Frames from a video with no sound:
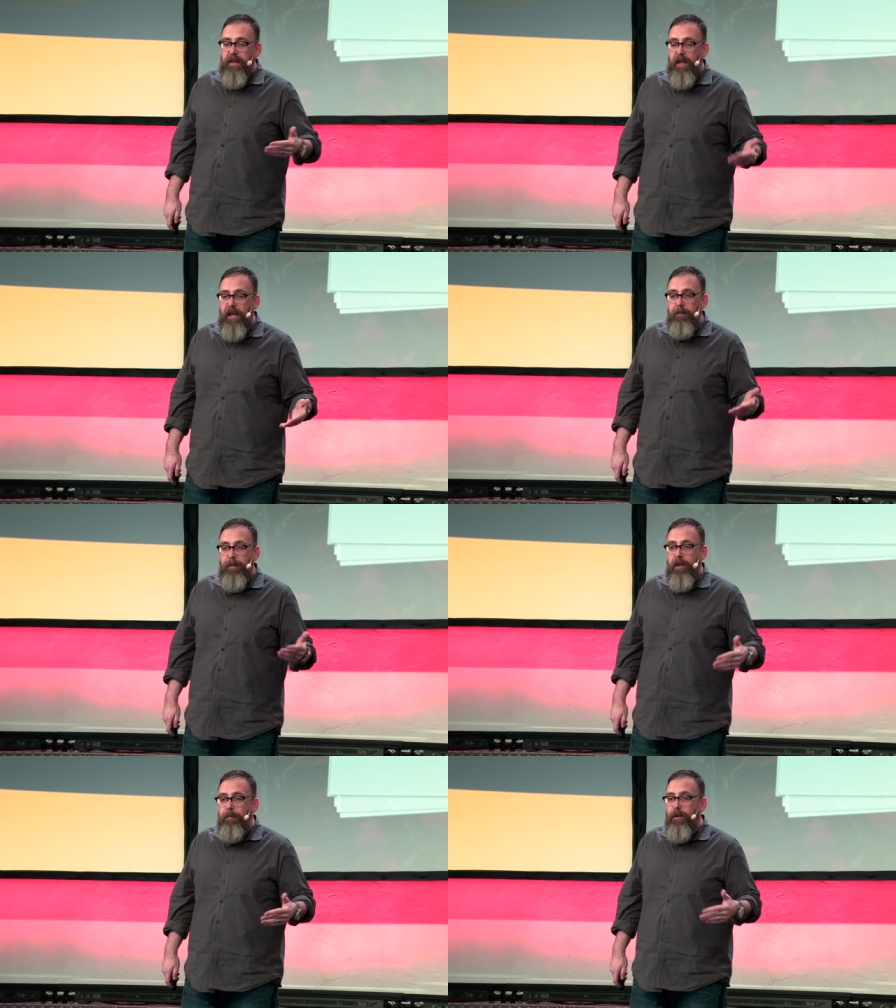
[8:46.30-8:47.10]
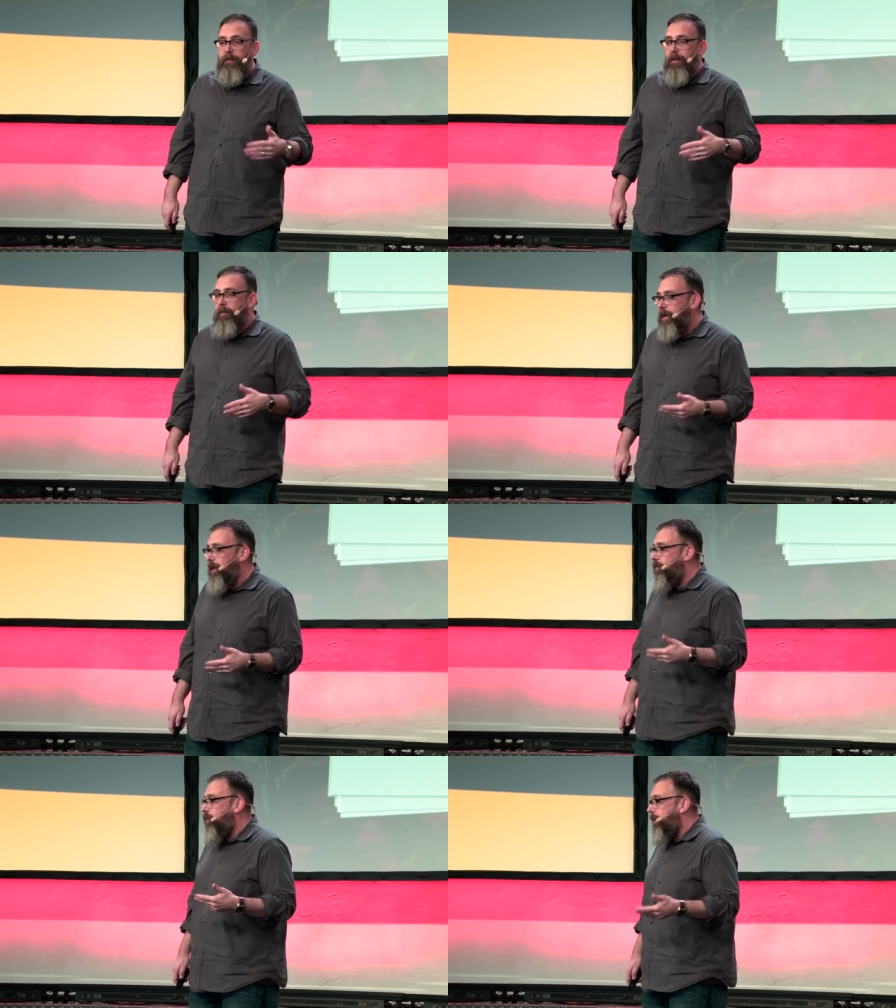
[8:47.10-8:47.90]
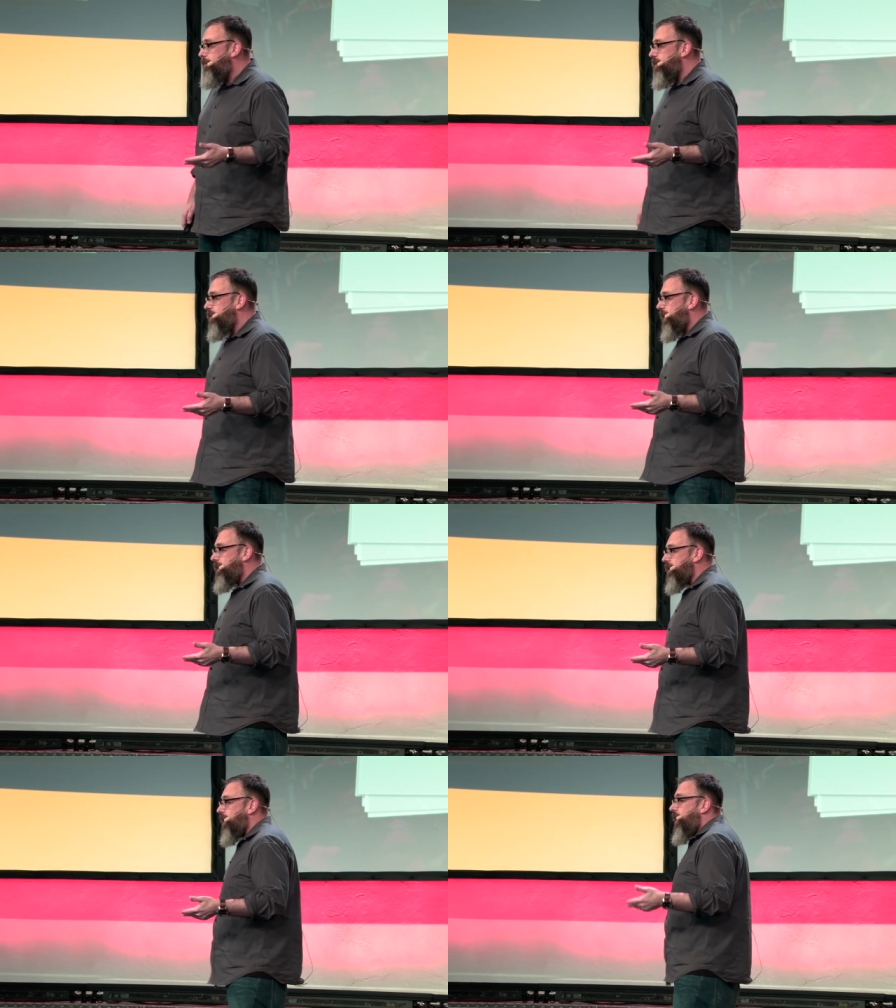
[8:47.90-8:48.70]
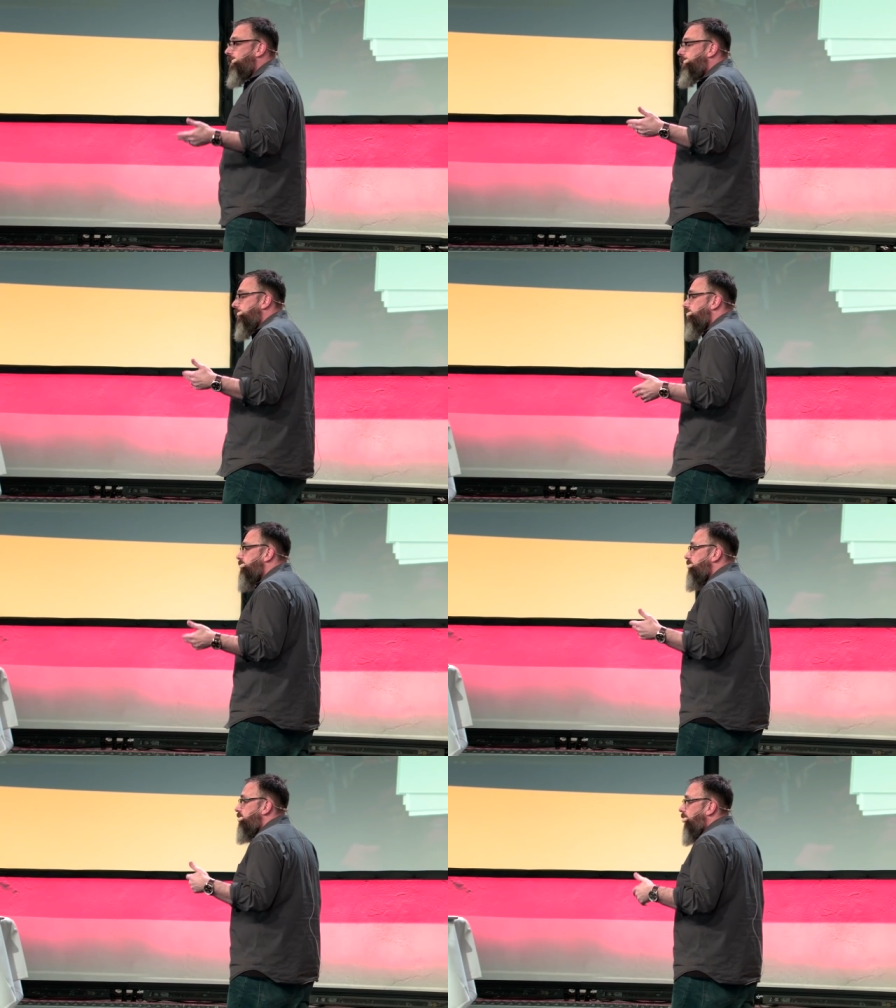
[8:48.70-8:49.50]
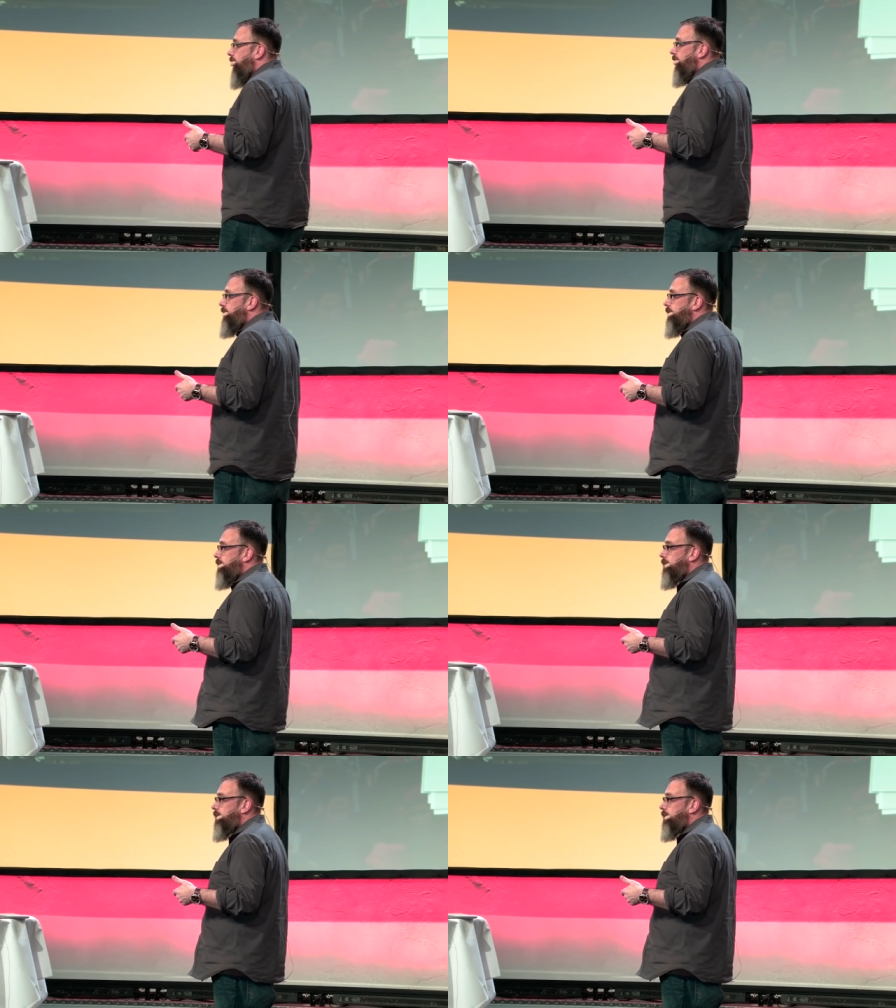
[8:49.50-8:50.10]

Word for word: to keep people from being represented. They're designed